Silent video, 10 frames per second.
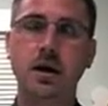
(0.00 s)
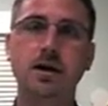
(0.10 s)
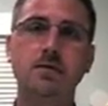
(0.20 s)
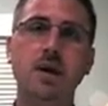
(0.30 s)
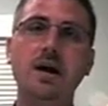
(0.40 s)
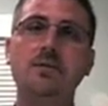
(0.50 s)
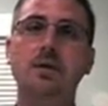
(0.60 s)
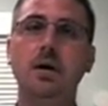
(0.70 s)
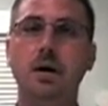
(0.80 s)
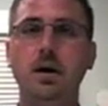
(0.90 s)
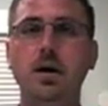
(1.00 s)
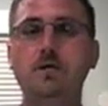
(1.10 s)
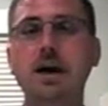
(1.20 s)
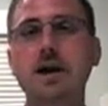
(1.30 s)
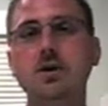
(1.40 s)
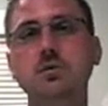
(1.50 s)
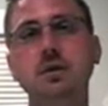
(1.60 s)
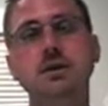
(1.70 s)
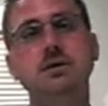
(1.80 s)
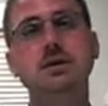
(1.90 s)
If you have a vacuum
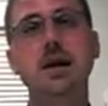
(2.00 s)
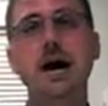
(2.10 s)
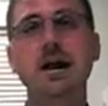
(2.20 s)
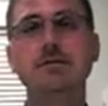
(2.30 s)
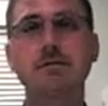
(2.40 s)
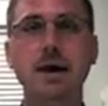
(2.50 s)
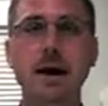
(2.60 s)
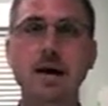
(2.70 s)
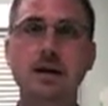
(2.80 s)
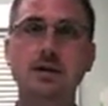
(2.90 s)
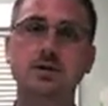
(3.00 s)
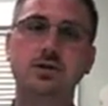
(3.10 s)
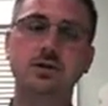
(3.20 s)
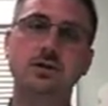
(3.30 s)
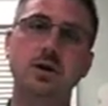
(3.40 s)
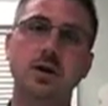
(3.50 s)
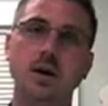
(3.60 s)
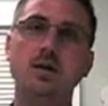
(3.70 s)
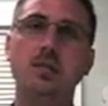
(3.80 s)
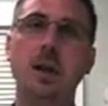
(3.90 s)
that does not have a bag and it's just
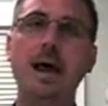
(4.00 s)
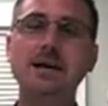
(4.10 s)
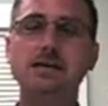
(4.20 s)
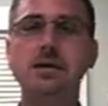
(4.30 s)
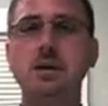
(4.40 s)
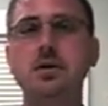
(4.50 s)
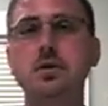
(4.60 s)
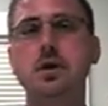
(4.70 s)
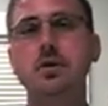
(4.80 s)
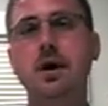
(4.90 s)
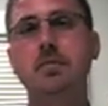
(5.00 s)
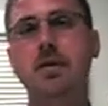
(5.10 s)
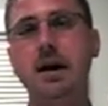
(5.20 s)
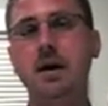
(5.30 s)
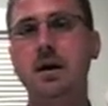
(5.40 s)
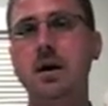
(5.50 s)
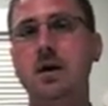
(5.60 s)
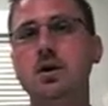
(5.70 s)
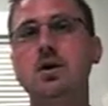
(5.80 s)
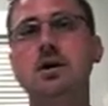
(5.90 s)
in the plastic and you can dump that,
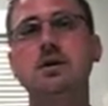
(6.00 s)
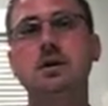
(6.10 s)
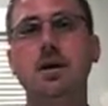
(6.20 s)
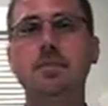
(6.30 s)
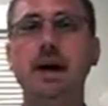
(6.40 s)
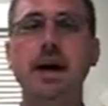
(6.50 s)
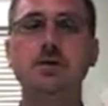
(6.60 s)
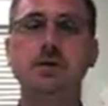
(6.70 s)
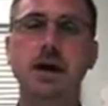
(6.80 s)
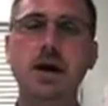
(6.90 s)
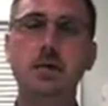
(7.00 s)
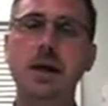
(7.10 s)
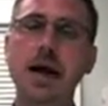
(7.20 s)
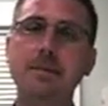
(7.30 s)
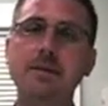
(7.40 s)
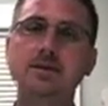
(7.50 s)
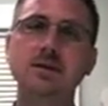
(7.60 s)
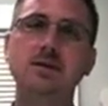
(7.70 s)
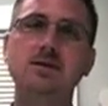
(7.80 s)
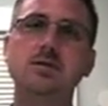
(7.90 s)
you need to dump that outside. What happens
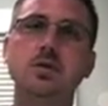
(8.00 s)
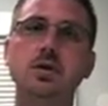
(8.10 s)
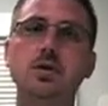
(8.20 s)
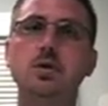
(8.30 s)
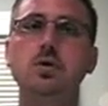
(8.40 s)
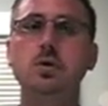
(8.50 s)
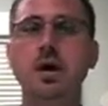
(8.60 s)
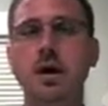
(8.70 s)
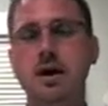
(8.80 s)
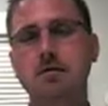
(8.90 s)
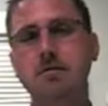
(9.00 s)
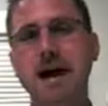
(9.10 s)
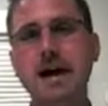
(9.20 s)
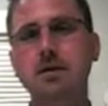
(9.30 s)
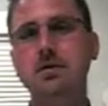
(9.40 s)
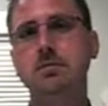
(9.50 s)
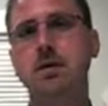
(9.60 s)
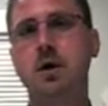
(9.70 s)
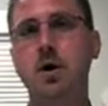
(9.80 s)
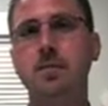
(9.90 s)
is when you vacuum
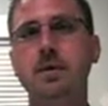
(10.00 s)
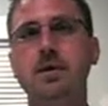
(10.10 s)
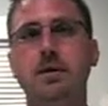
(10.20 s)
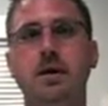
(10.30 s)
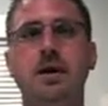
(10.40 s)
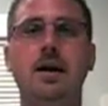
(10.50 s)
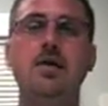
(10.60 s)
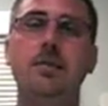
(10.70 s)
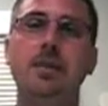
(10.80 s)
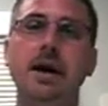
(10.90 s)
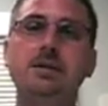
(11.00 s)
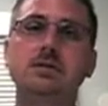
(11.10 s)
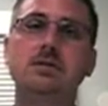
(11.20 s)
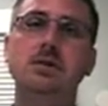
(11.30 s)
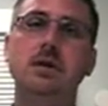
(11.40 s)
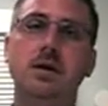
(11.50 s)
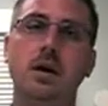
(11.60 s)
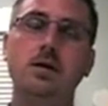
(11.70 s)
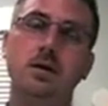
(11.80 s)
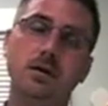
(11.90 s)
the carpet and the pets
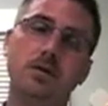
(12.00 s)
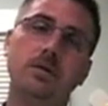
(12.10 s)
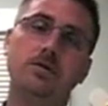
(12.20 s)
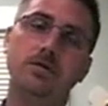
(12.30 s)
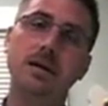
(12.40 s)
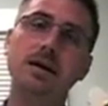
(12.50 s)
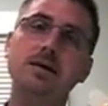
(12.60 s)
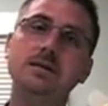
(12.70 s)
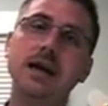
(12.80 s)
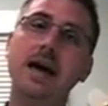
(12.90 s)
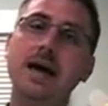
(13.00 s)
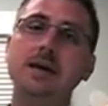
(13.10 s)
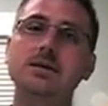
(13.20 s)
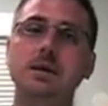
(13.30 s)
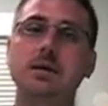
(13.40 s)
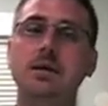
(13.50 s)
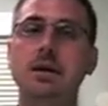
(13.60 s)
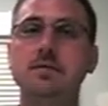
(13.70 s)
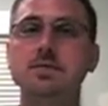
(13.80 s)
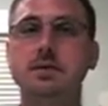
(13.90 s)
and the fleas, eggs, and the
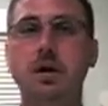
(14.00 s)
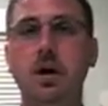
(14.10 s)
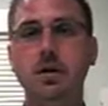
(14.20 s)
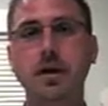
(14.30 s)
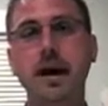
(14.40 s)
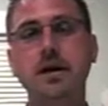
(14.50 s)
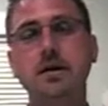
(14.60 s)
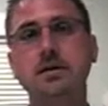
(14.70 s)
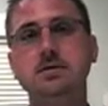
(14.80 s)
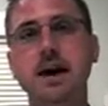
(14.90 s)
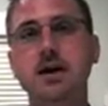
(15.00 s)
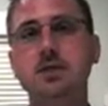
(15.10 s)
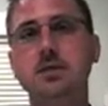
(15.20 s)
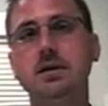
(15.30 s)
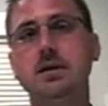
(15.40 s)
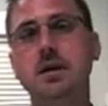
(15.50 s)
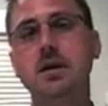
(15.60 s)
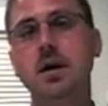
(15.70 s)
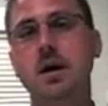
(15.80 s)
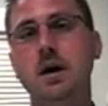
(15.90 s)
nymphs and of that is vacuumed into
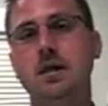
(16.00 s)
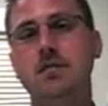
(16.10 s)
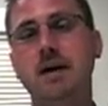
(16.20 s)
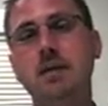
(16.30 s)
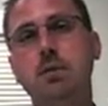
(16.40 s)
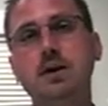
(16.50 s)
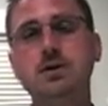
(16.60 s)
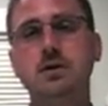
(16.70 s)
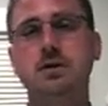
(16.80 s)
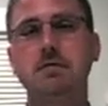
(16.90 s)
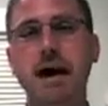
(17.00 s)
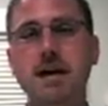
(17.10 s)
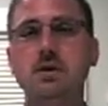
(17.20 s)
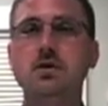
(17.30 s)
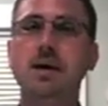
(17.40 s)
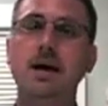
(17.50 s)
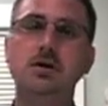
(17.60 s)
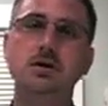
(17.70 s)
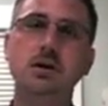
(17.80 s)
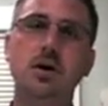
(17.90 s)
there, the vibration of the vacuum
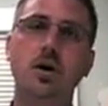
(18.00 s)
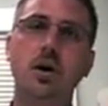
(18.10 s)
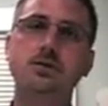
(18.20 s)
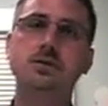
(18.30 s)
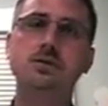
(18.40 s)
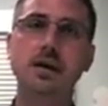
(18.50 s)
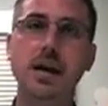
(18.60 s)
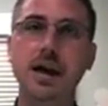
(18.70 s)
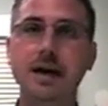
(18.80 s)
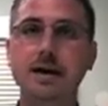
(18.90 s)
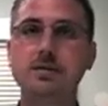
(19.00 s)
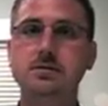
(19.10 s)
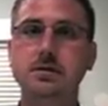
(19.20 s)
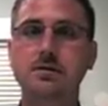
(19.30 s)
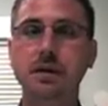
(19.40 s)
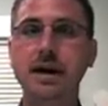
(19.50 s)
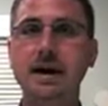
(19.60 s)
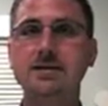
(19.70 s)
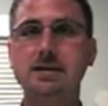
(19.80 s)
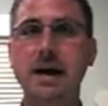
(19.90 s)
actually causes the eggs, the flea
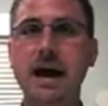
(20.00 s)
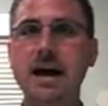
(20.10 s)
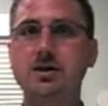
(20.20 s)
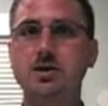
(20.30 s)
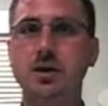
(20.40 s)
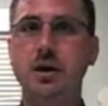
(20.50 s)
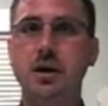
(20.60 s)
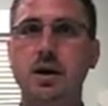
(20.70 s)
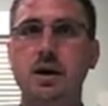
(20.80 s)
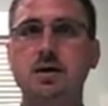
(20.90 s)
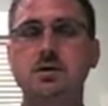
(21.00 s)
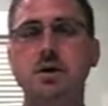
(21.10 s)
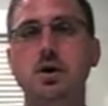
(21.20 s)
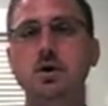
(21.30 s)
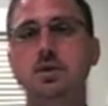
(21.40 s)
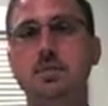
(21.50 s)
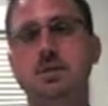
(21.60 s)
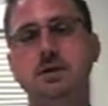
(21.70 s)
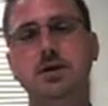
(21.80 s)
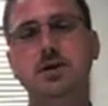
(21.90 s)
eggs, to hatch. And so you can
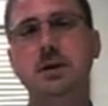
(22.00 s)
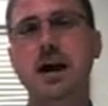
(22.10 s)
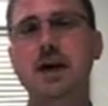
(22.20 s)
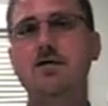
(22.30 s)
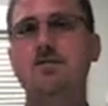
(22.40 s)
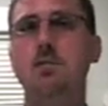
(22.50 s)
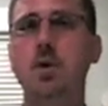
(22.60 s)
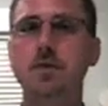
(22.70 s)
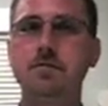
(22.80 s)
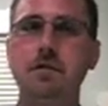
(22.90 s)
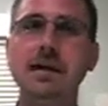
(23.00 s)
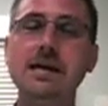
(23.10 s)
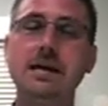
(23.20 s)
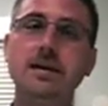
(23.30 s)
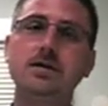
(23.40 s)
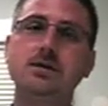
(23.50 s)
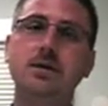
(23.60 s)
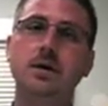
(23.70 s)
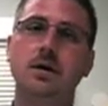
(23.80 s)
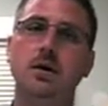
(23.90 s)
potentially have more fleas
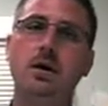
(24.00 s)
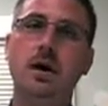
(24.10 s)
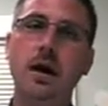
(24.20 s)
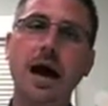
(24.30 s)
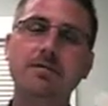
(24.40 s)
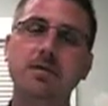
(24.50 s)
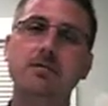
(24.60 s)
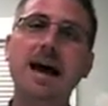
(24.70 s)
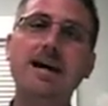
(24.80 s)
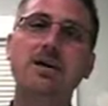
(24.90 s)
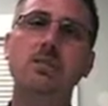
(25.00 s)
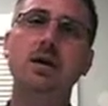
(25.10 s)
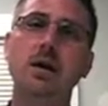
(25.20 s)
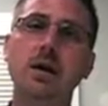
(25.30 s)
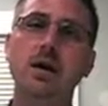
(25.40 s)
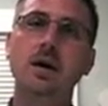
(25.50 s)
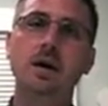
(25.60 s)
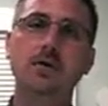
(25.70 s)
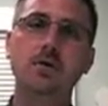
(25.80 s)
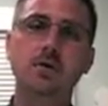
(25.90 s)
after vacuuming
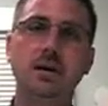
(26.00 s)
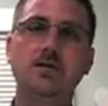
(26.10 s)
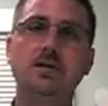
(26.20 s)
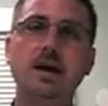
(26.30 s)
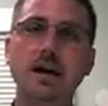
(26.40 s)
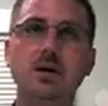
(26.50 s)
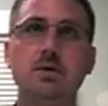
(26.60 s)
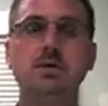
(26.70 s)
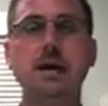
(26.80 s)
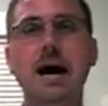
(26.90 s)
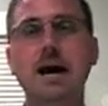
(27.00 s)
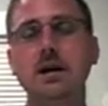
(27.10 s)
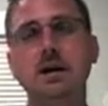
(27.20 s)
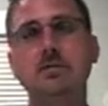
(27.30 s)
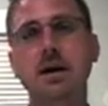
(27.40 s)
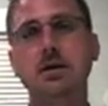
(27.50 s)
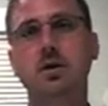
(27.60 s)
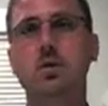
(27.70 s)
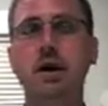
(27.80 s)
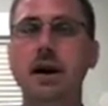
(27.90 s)
if you leave the vacuum inside and they make
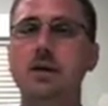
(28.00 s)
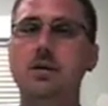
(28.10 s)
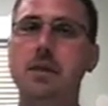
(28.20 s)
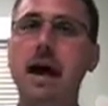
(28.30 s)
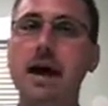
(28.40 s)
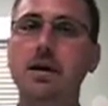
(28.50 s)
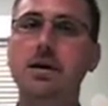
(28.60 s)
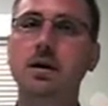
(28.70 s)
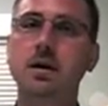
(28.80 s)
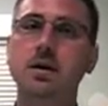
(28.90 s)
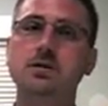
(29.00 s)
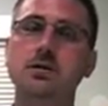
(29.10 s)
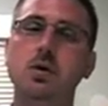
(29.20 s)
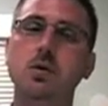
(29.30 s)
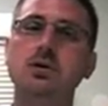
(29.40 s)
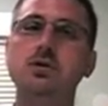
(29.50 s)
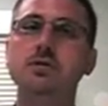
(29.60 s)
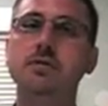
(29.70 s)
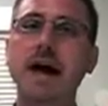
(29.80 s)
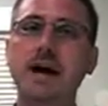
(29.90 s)
their way out of the bag. And so once
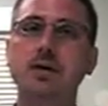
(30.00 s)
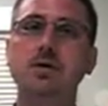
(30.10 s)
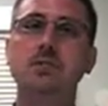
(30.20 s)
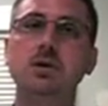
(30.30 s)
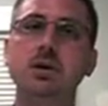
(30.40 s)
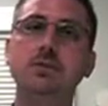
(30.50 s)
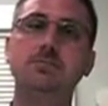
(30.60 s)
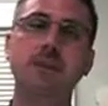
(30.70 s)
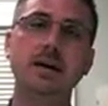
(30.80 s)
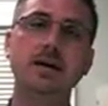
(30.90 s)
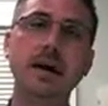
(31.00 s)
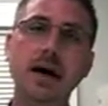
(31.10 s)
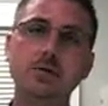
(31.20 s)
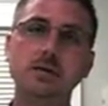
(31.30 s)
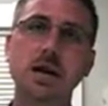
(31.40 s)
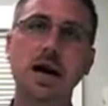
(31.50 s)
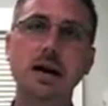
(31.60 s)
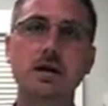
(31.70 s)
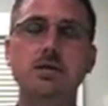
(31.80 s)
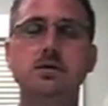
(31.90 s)
you vacuum, you need to take that
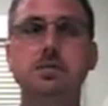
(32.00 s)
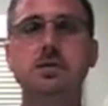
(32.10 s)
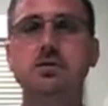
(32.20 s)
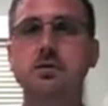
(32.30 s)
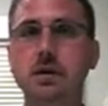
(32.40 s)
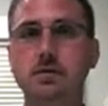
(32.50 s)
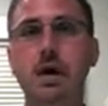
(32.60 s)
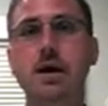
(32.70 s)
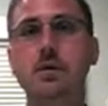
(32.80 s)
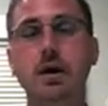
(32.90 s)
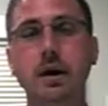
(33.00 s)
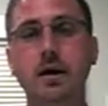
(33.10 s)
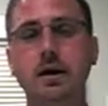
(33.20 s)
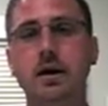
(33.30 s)
outside and dispose of it right away.